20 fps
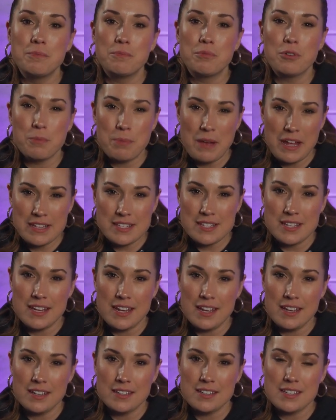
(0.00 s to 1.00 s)

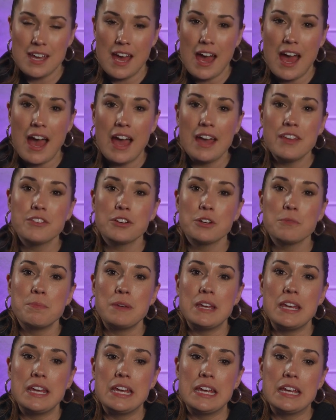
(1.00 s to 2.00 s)
propensity to either
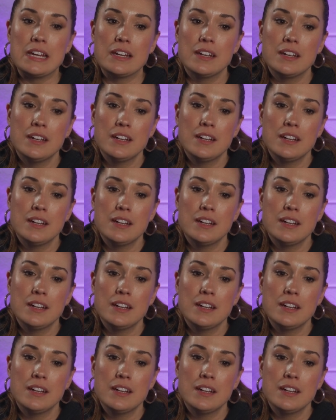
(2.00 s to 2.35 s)
be